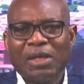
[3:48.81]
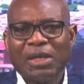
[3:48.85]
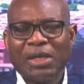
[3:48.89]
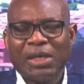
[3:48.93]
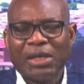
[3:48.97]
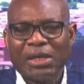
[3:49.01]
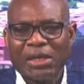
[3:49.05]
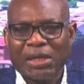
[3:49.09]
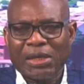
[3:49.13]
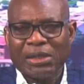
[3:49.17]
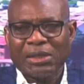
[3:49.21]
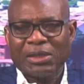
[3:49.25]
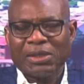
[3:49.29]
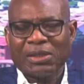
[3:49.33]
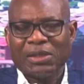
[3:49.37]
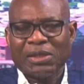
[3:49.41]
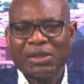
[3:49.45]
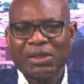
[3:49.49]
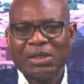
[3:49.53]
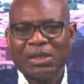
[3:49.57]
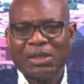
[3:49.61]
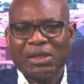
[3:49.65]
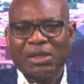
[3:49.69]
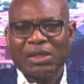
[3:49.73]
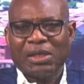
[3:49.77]
increase
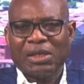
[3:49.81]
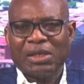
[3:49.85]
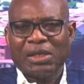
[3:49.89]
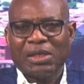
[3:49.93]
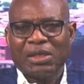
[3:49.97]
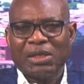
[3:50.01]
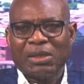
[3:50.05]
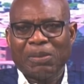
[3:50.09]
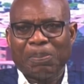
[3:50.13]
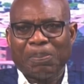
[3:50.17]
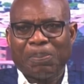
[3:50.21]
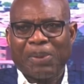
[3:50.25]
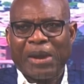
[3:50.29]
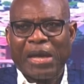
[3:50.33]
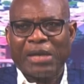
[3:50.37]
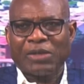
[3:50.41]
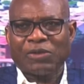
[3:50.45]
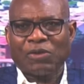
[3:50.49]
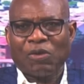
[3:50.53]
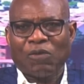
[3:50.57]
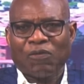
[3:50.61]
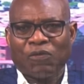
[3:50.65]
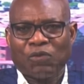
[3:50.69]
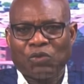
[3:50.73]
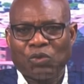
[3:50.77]
in the
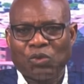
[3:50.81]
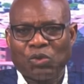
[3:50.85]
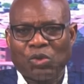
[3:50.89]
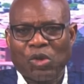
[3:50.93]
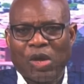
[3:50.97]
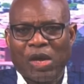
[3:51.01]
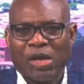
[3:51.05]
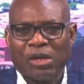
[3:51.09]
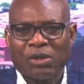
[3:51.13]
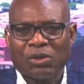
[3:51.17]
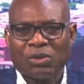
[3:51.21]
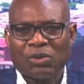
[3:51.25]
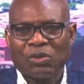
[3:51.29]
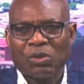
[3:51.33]
price of crude oil